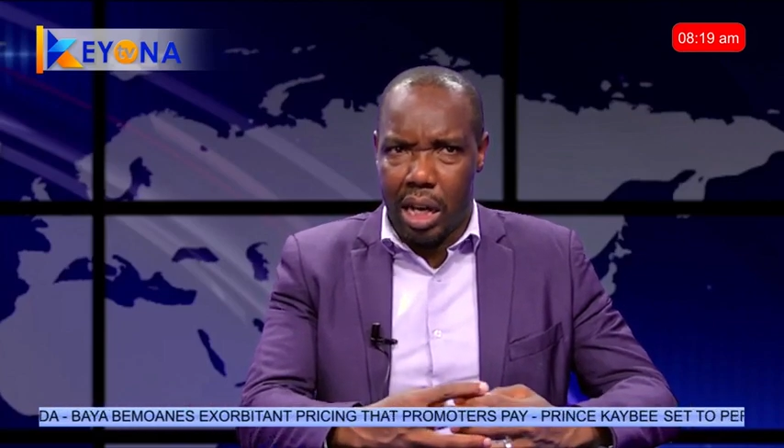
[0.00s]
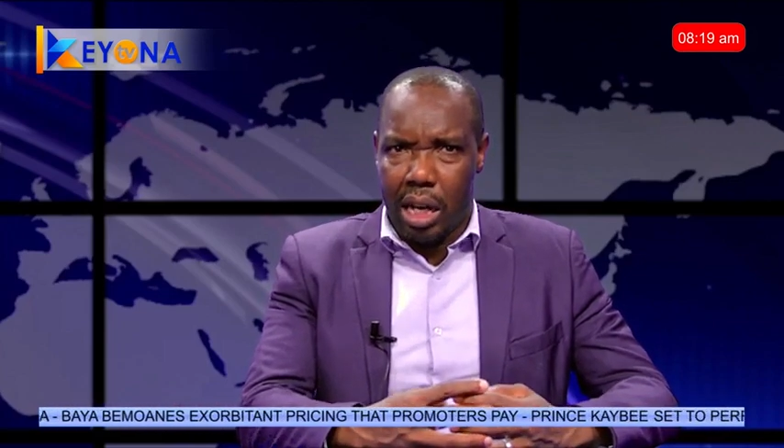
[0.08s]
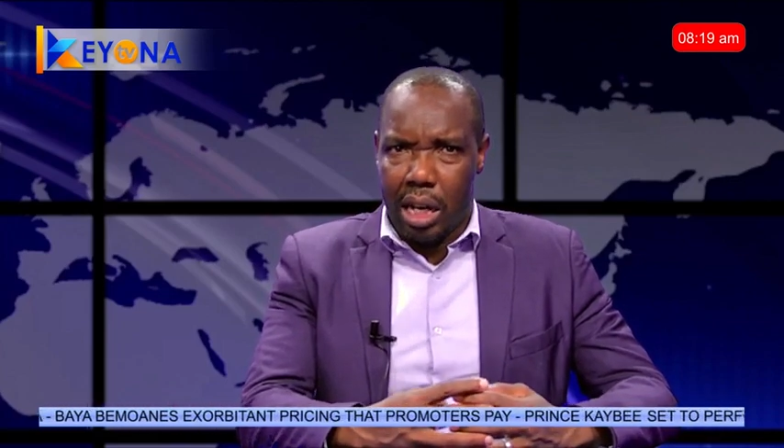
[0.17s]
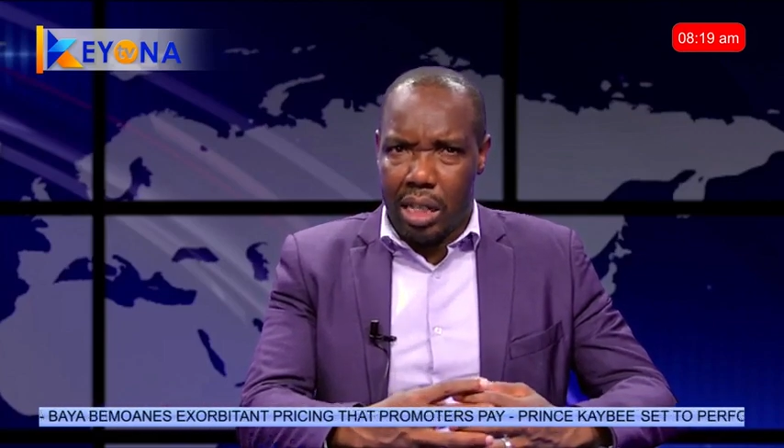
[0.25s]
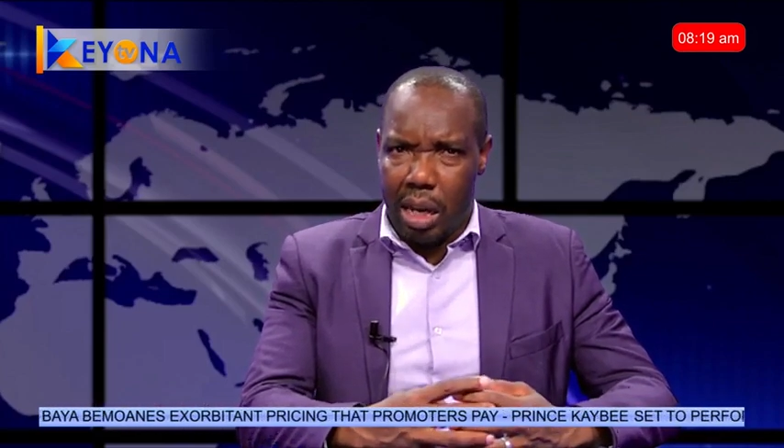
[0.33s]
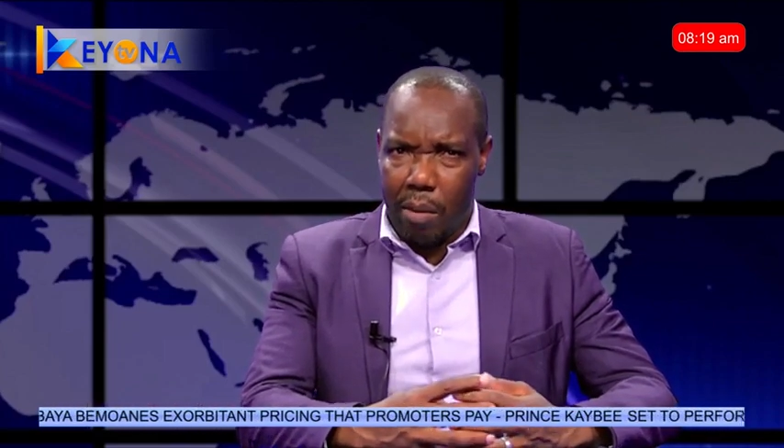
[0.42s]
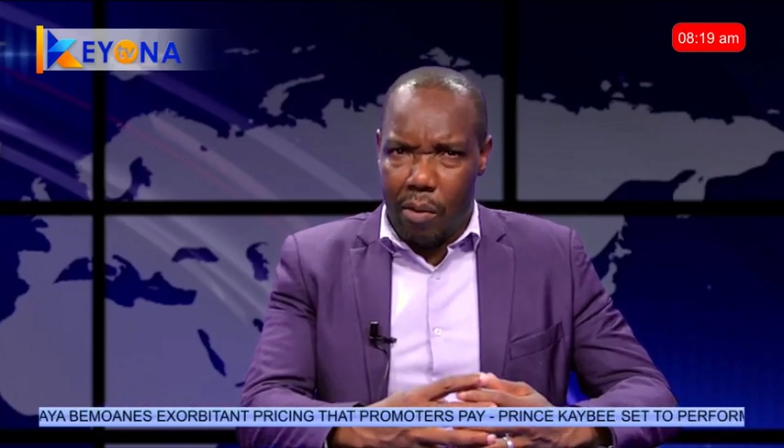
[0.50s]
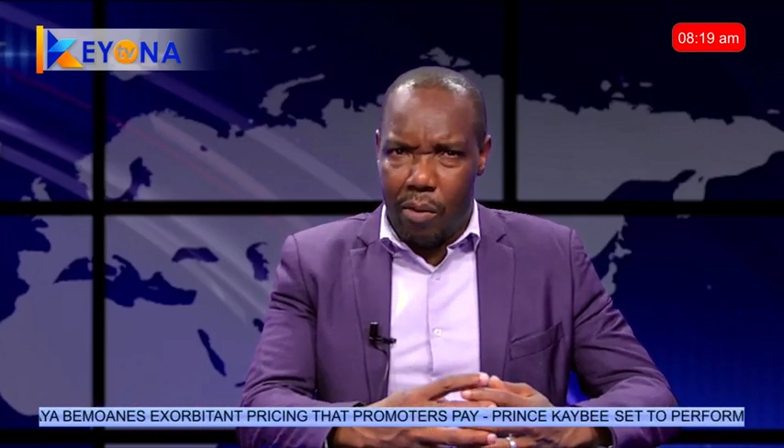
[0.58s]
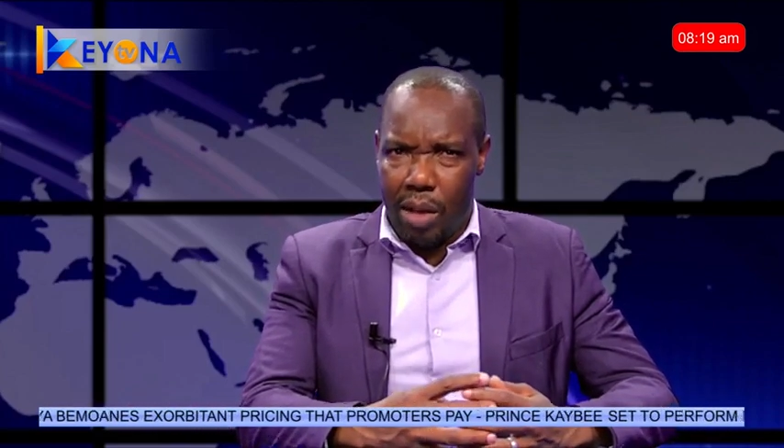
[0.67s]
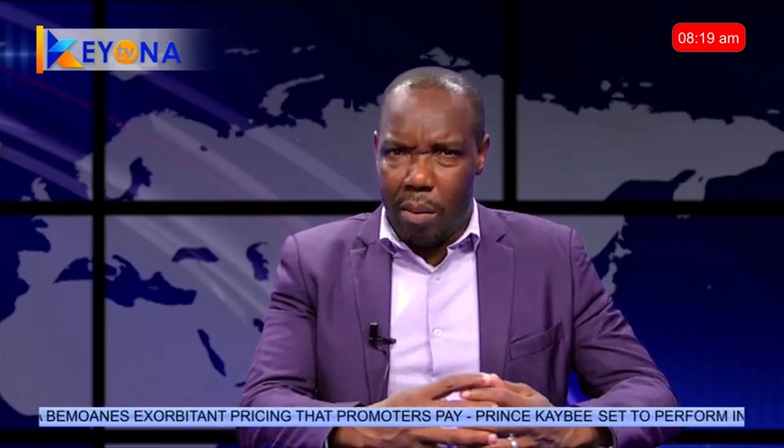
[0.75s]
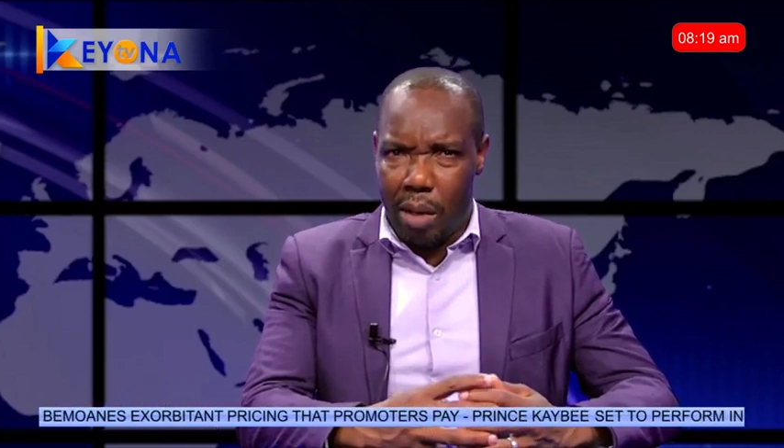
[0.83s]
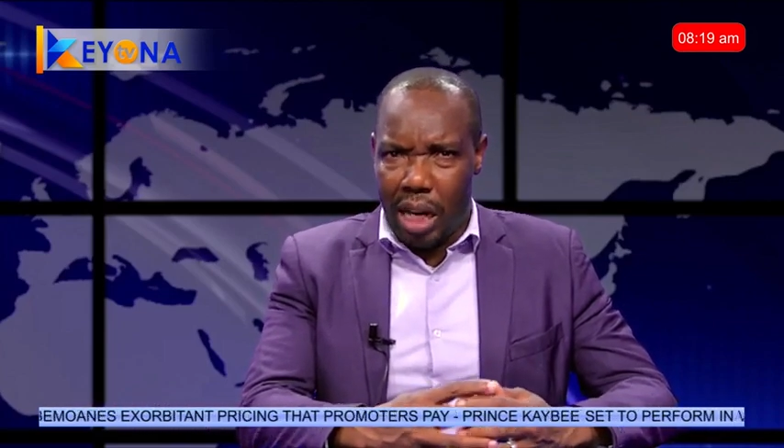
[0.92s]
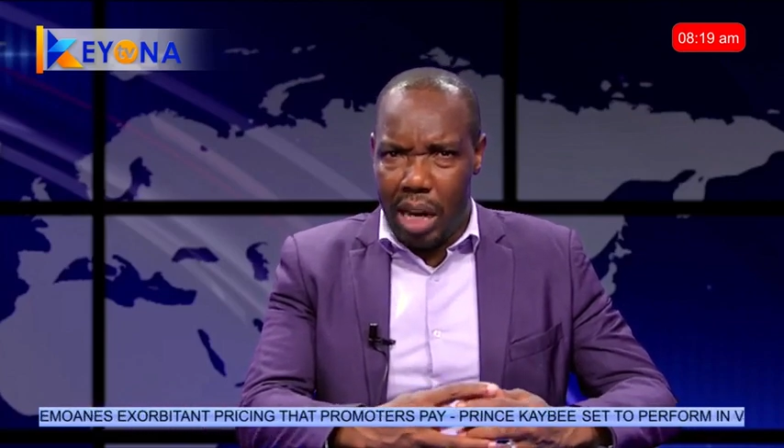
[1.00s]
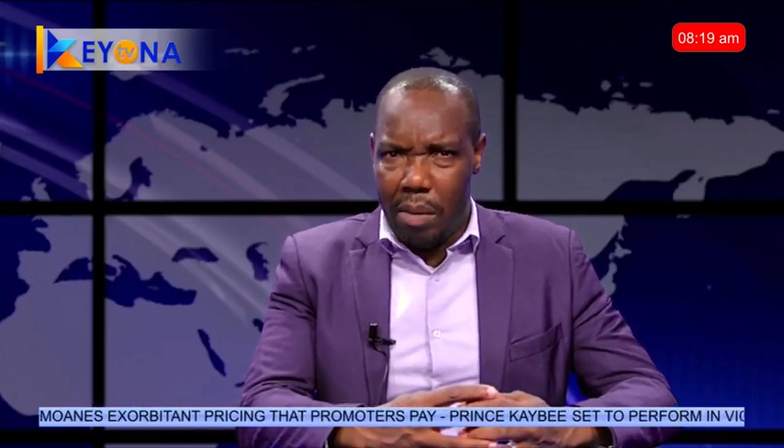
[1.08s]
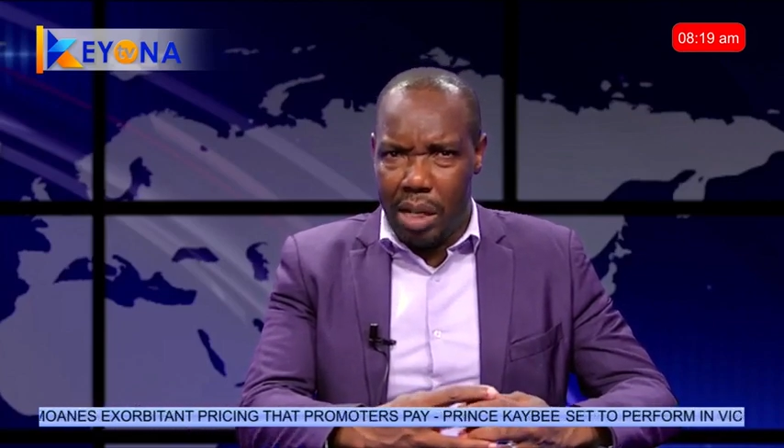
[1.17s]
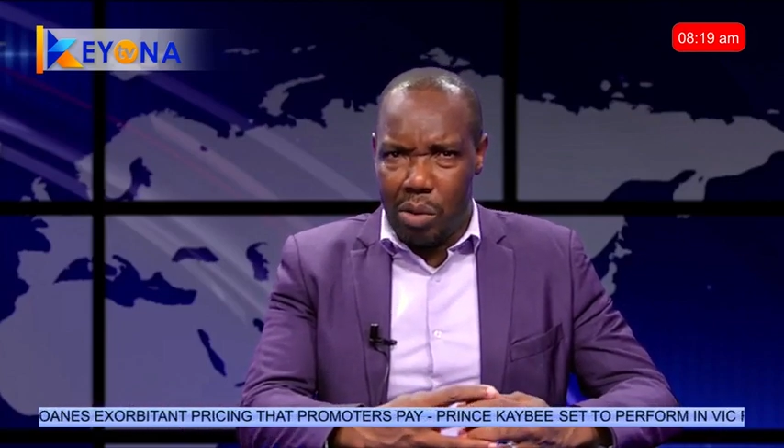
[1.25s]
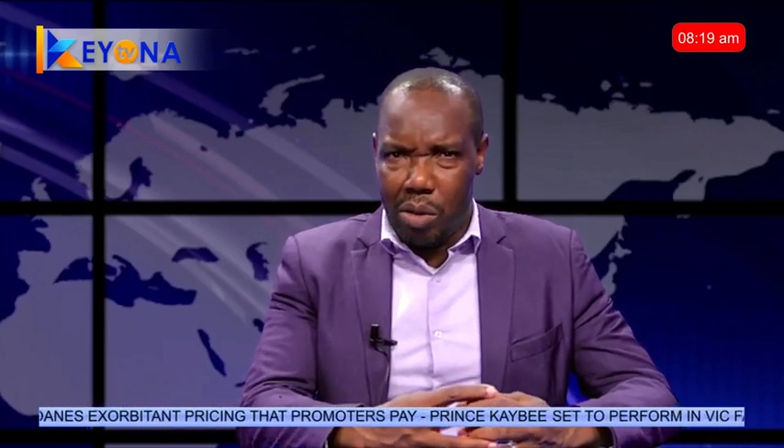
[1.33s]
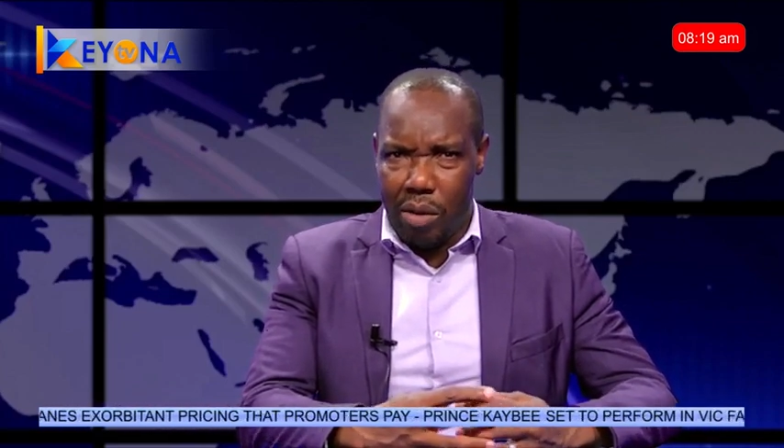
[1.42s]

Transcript: some of them claiming to